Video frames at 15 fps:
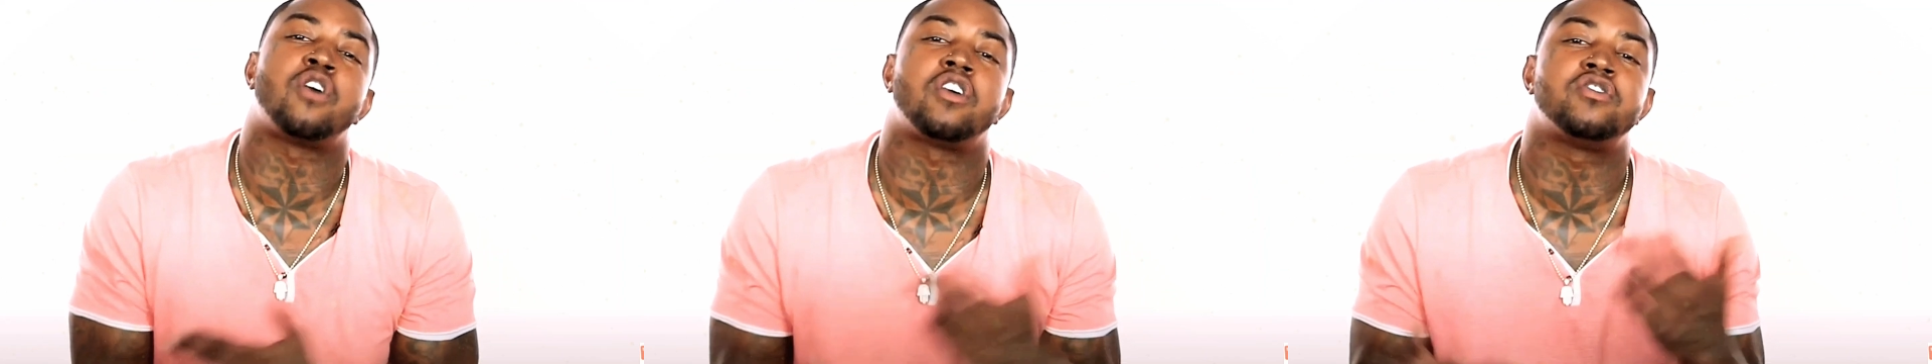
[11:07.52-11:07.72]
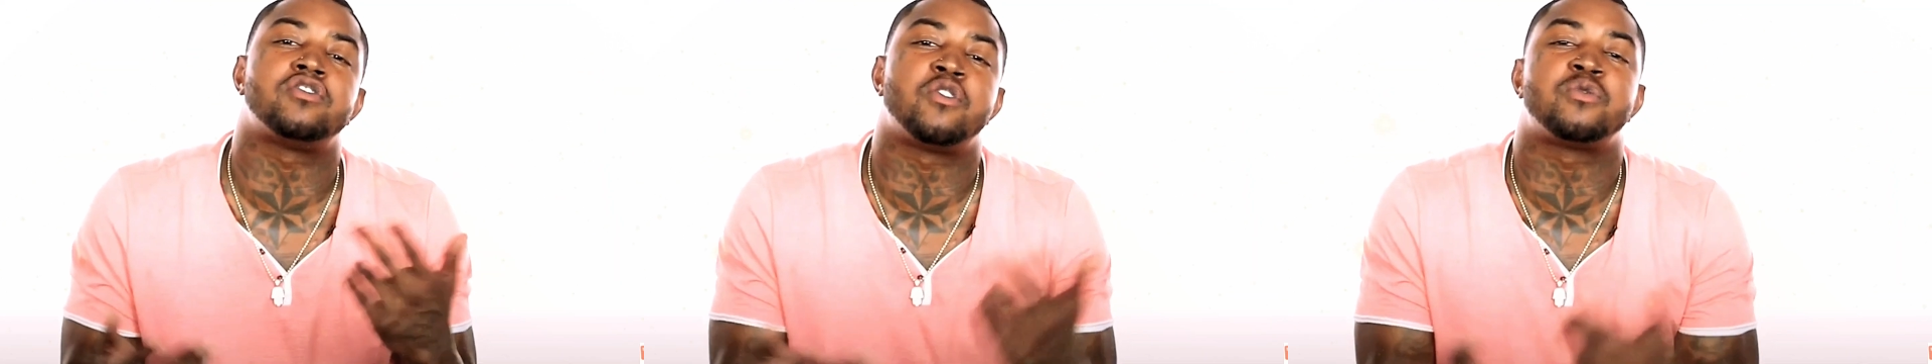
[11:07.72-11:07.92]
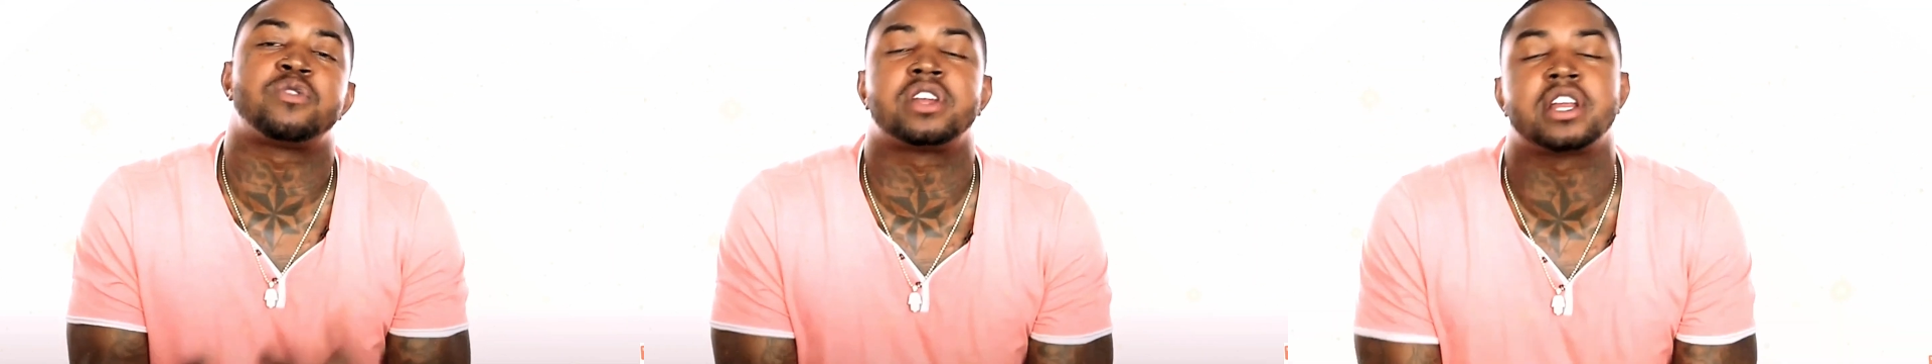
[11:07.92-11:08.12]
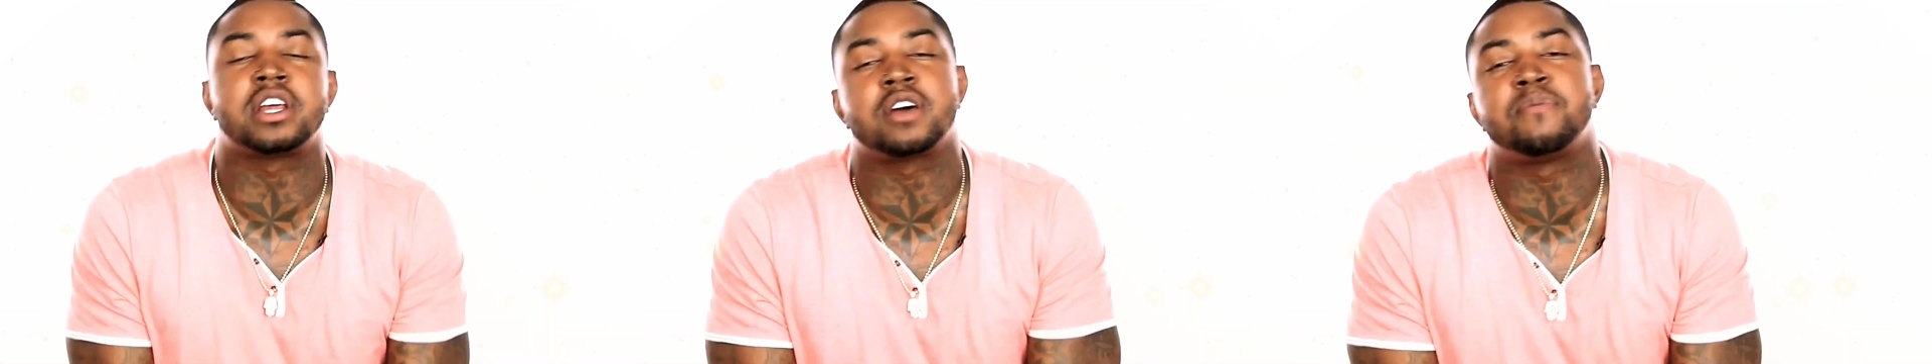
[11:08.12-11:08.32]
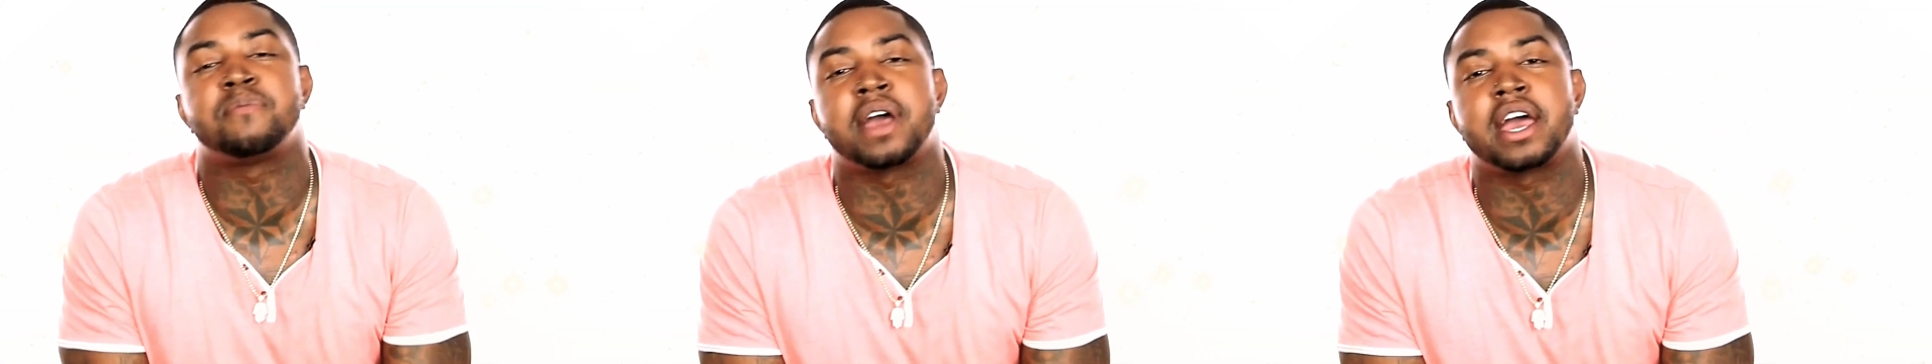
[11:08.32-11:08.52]
to
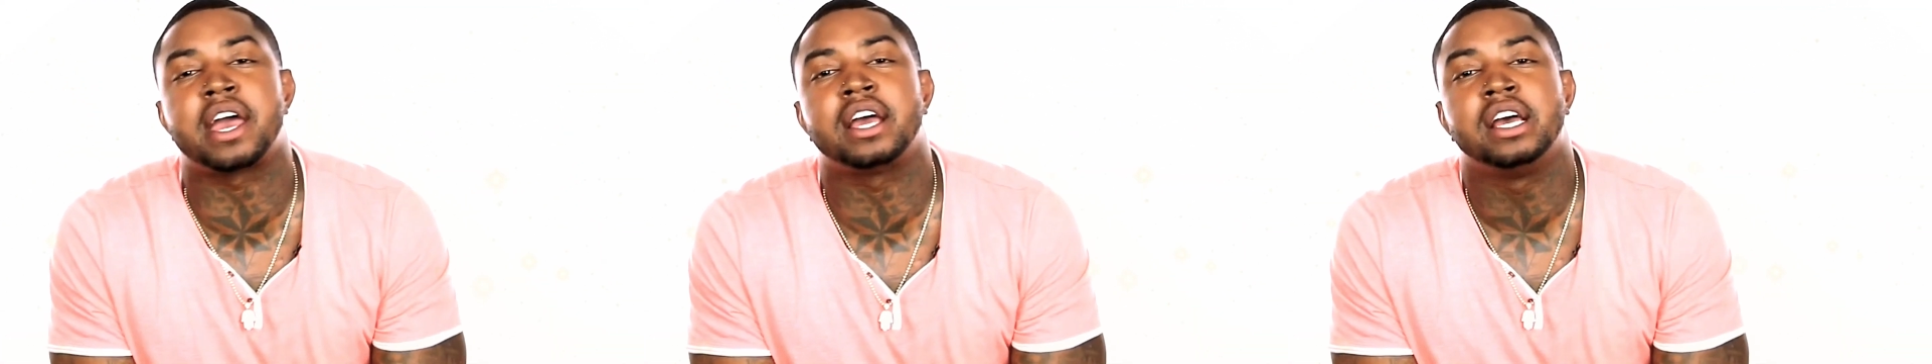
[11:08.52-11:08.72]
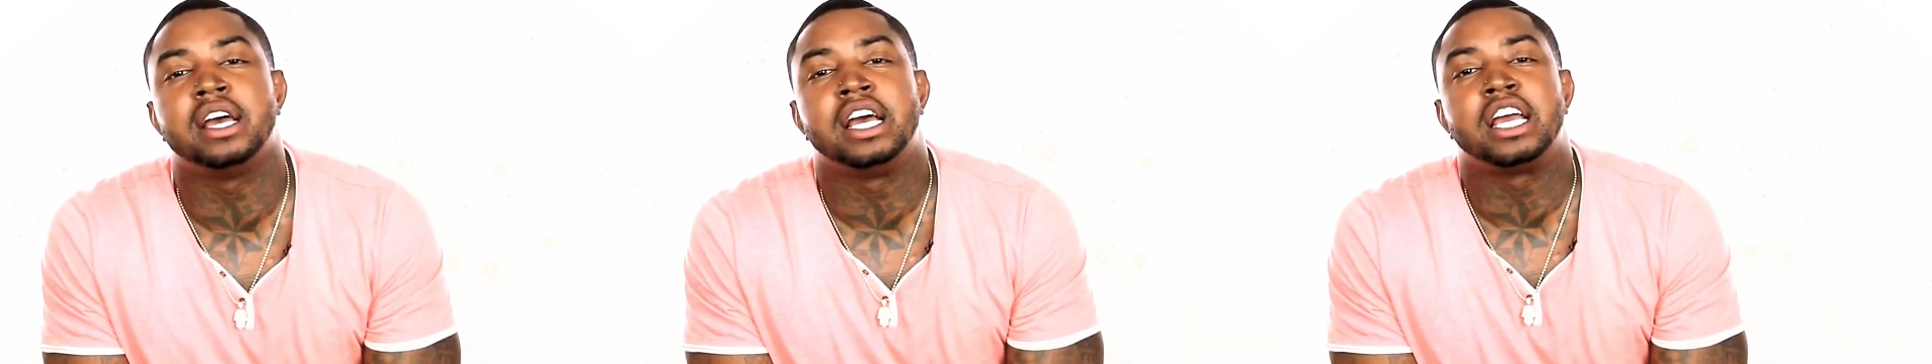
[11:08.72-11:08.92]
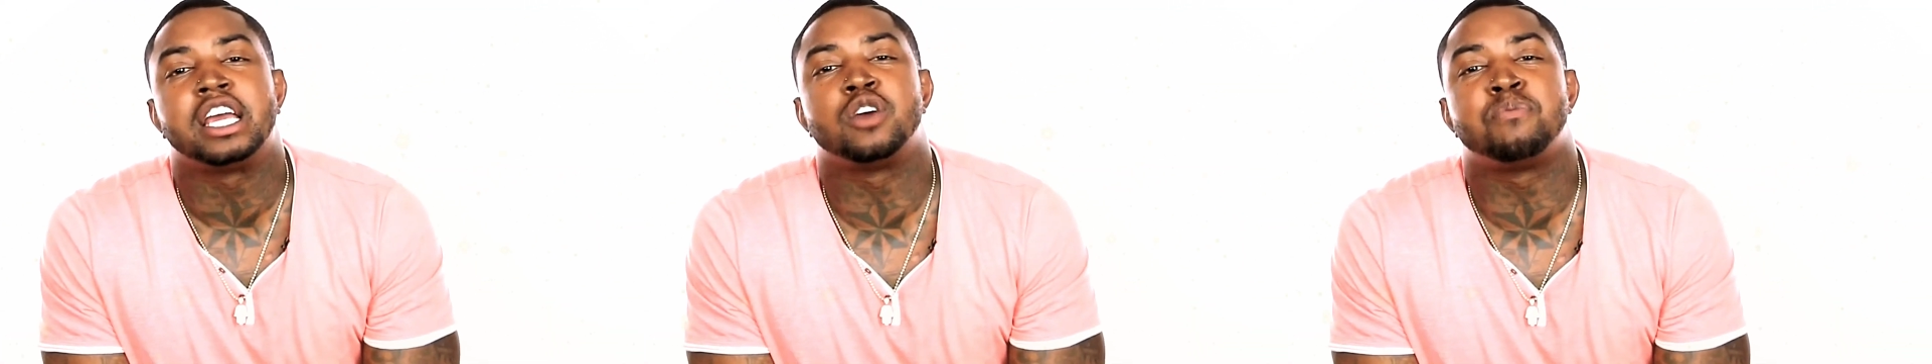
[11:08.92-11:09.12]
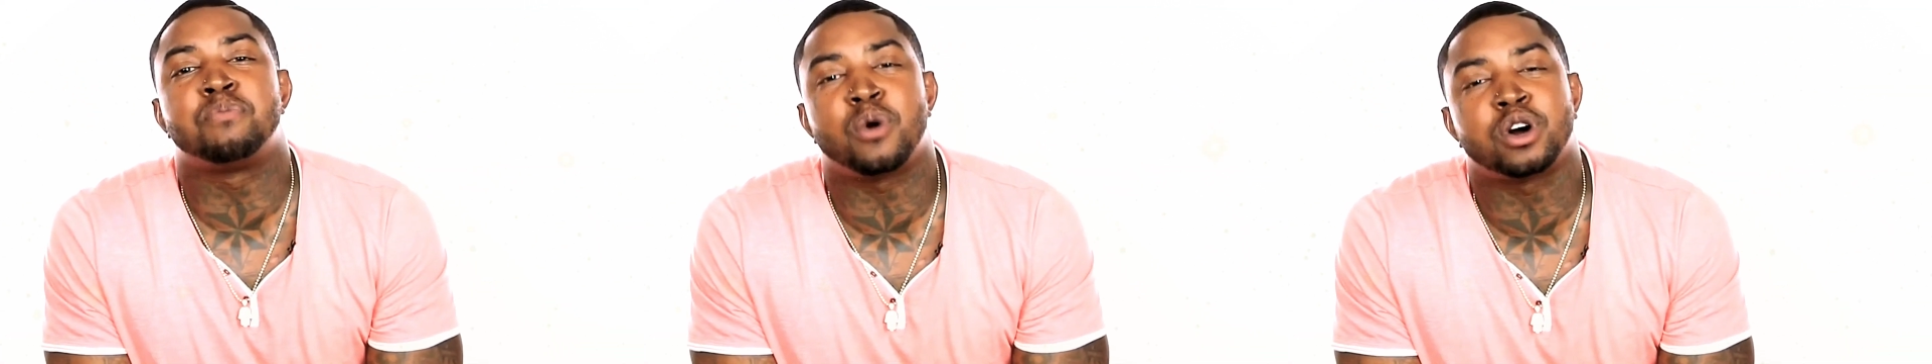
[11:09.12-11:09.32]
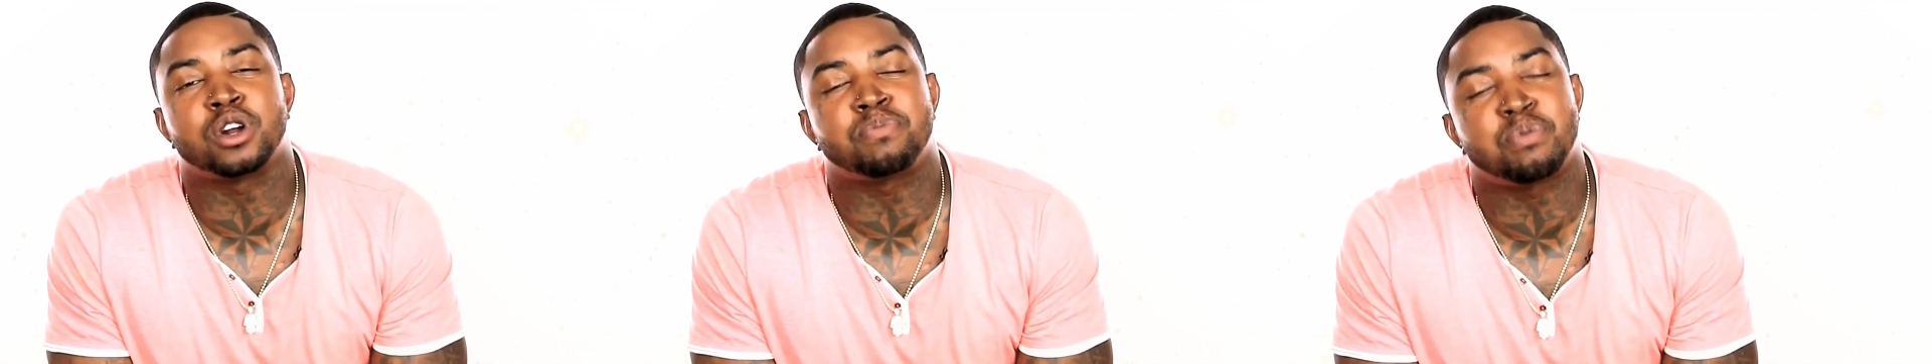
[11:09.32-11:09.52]
expose him for
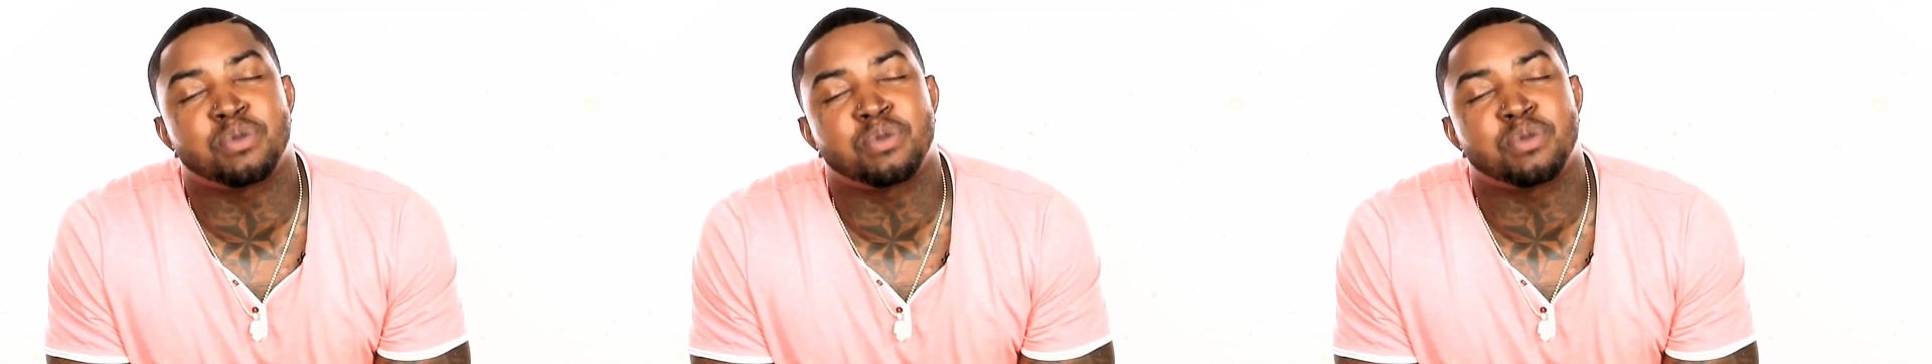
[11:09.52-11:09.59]
unrelated